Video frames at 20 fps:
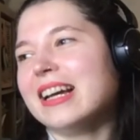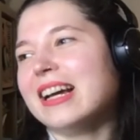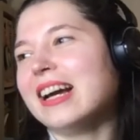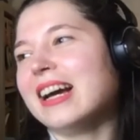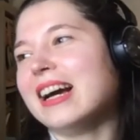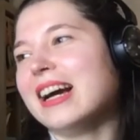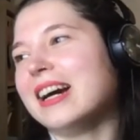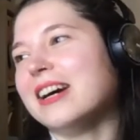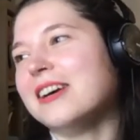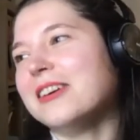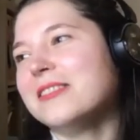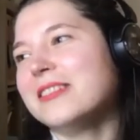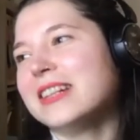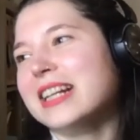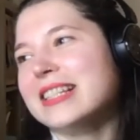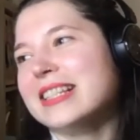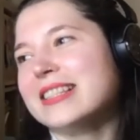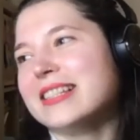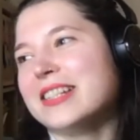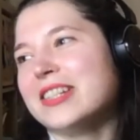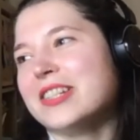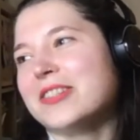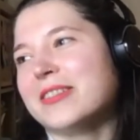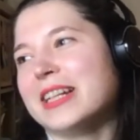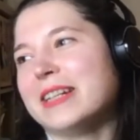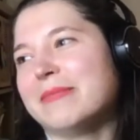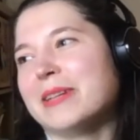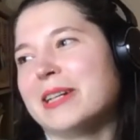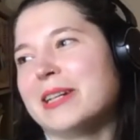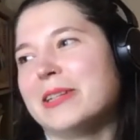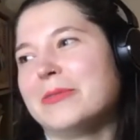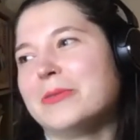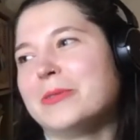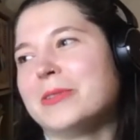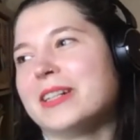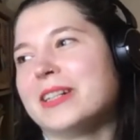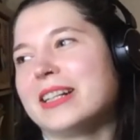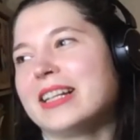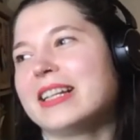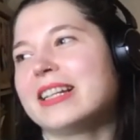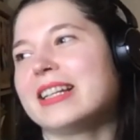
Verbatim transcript: how would I situate my work?